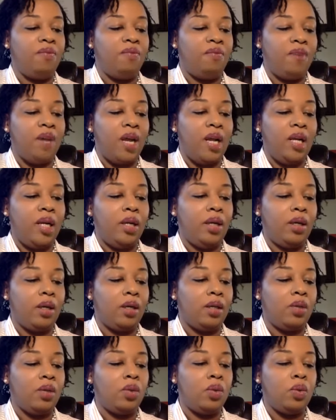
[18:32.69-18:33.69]

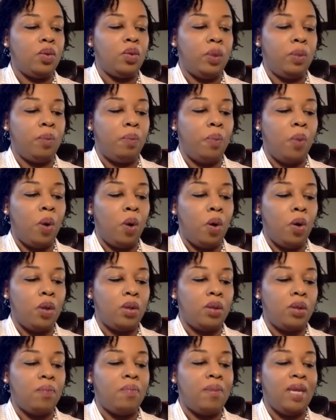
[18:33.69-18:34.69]
Failure to
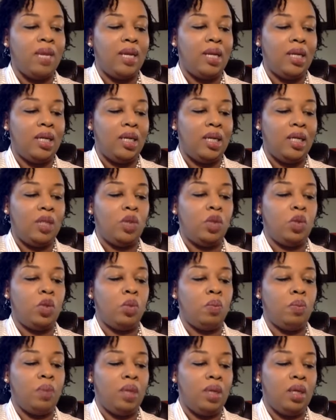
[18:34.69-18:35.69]
report may lead to
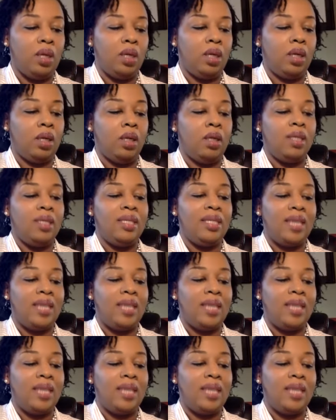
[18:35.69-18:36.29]
being